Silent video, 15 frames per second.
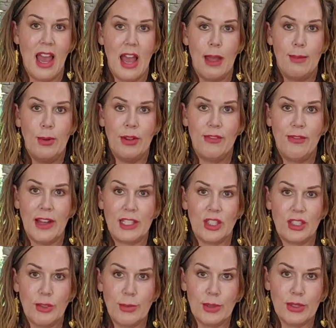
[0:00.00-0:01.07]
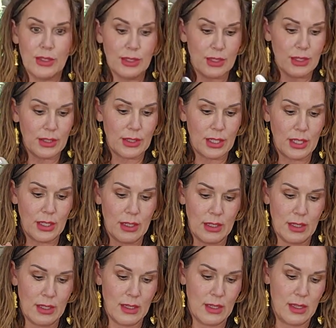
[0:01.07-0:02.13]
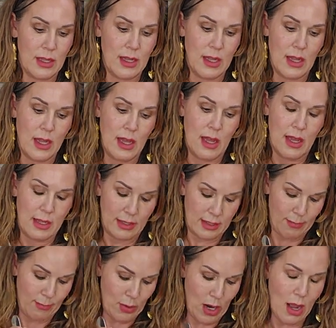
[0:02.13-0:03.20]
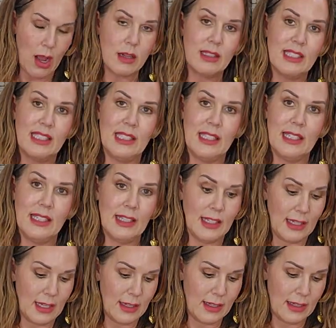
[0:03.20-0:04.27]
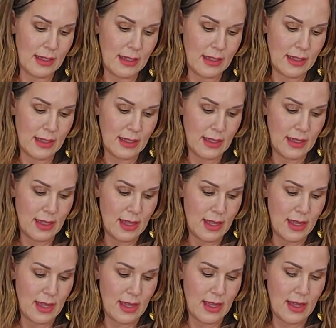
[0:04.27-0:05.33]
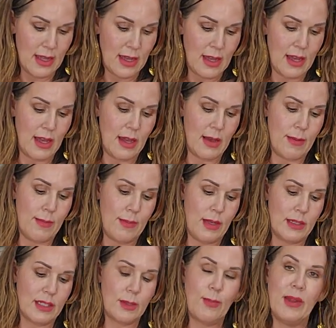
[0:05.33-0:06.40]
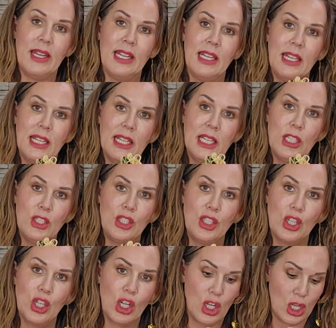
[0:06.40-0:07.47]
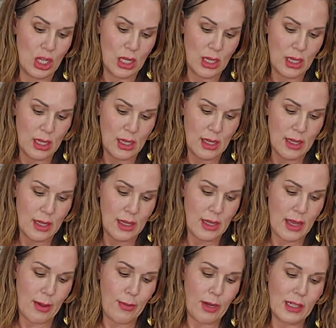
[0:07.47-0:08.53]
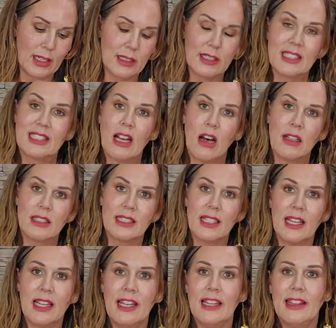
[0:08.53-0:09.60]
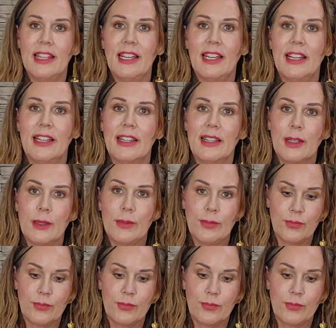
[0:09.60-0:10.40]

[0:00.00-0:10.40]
I put vegetables, some broccoli, um, spinach. I put a little salsa in there.